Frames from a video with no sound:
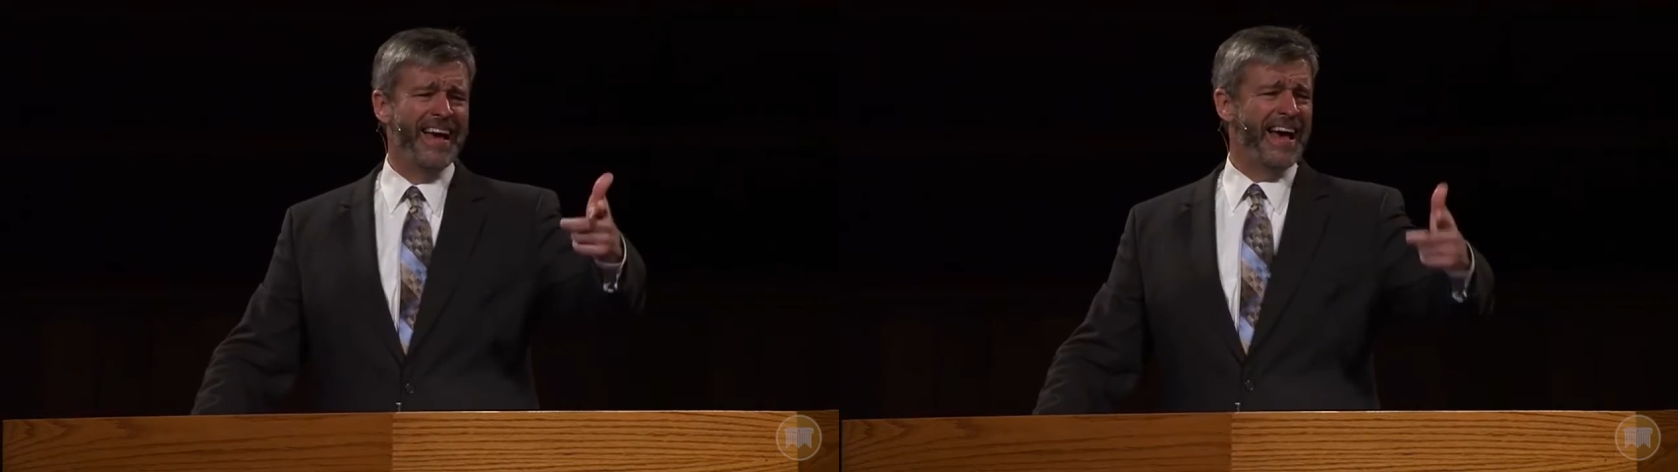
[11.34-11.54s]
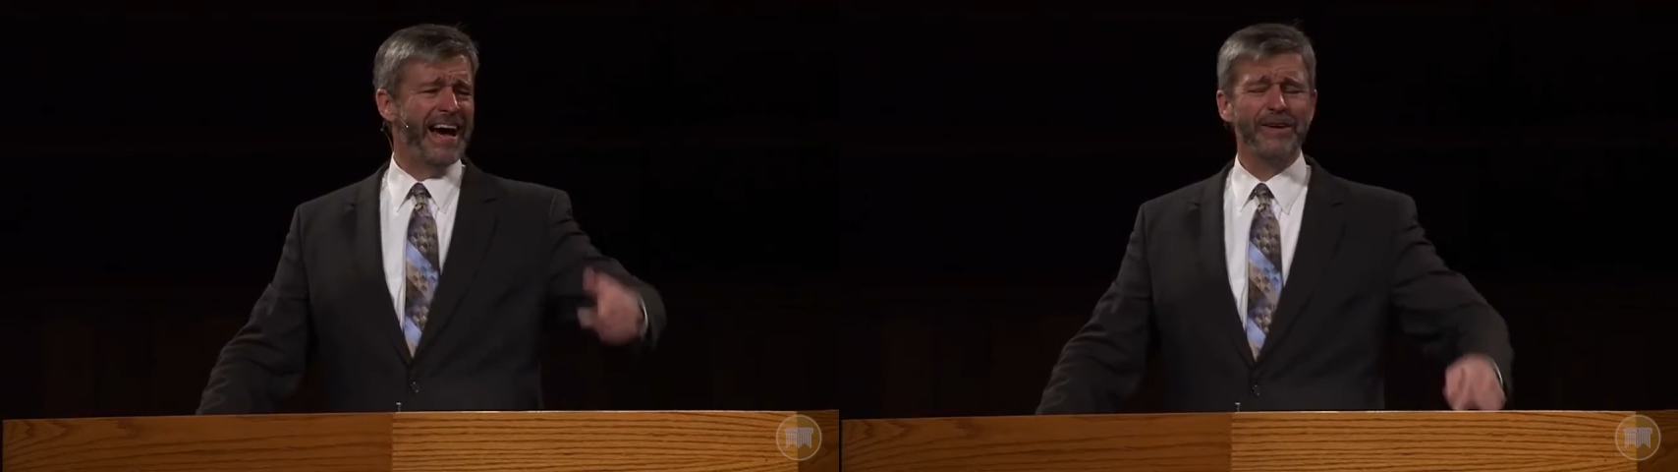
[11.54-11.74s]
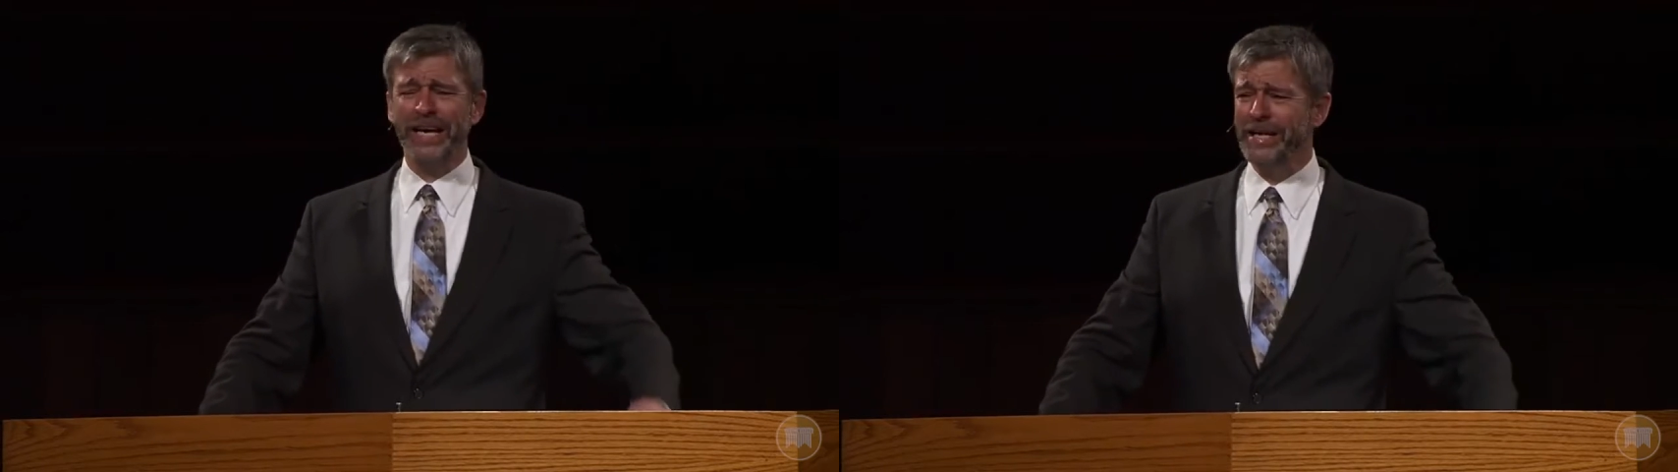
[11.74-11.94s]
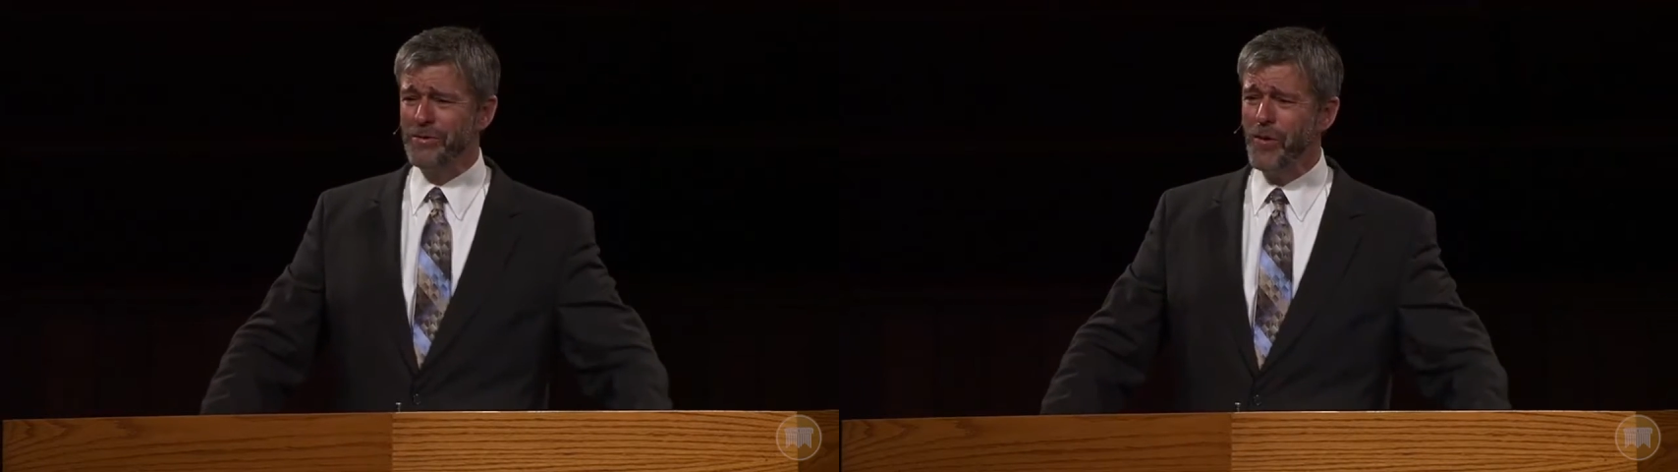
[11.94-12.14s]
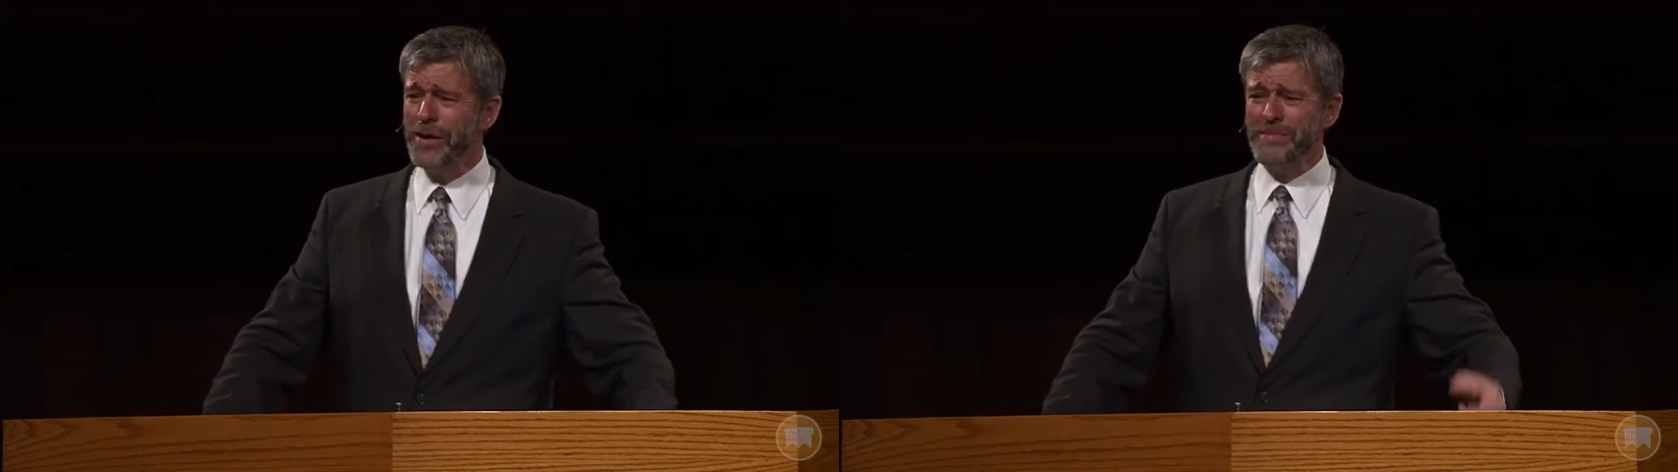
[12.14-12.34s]
"How can
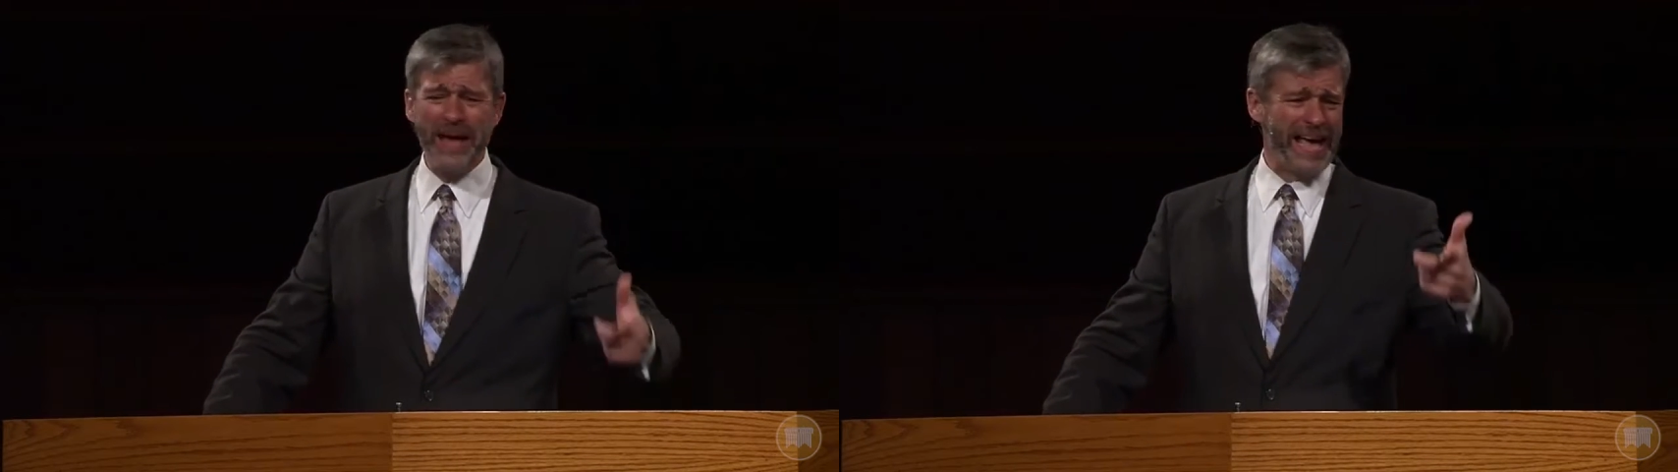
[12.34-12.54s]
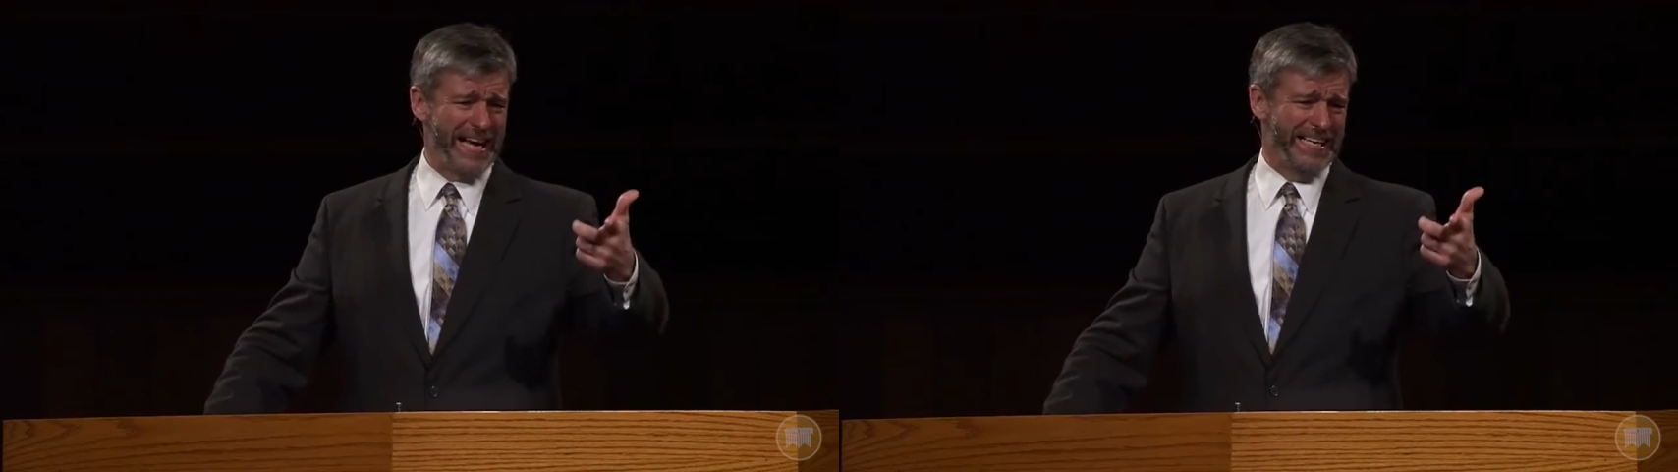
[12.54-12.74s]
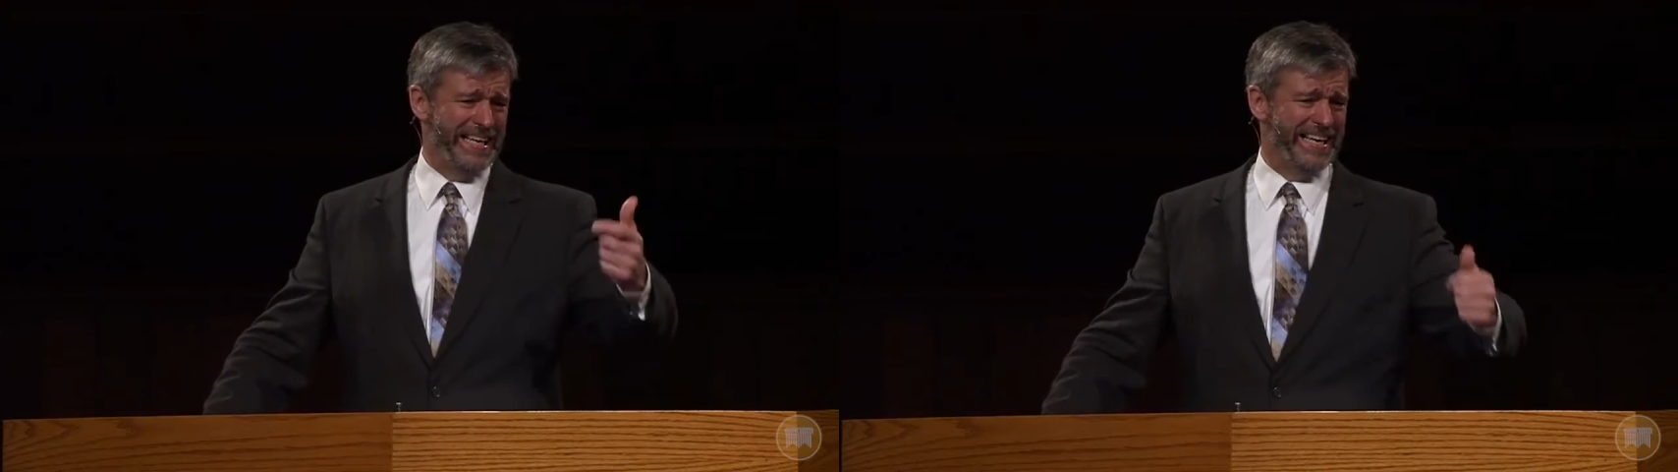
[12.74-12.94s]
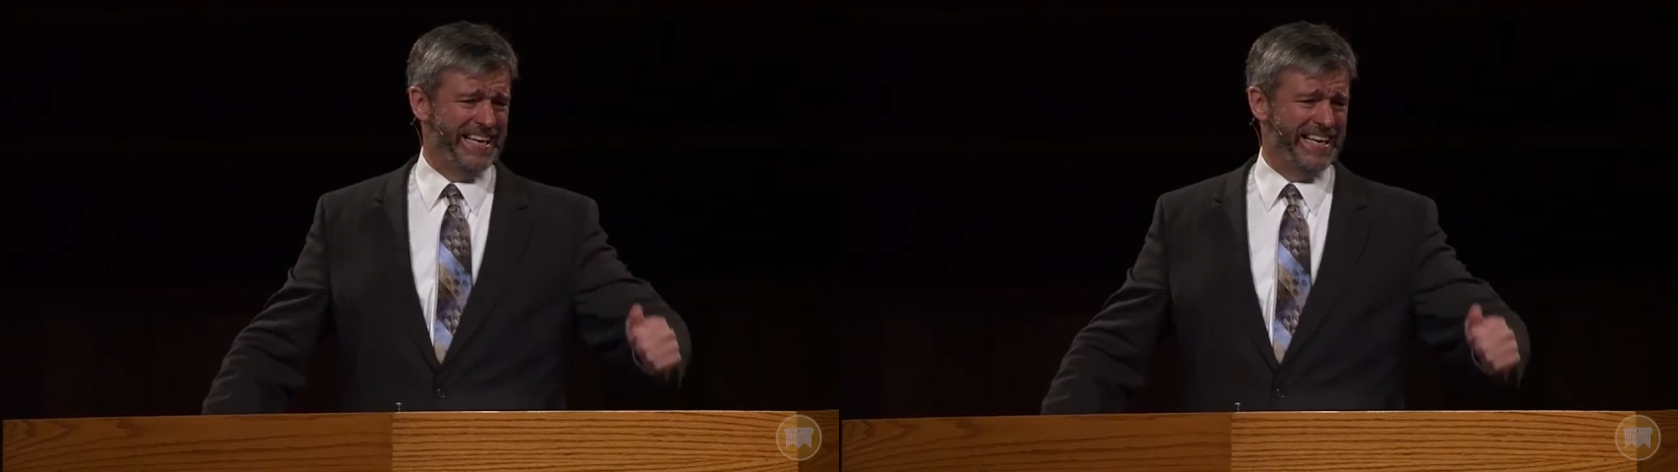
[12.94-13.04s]
one man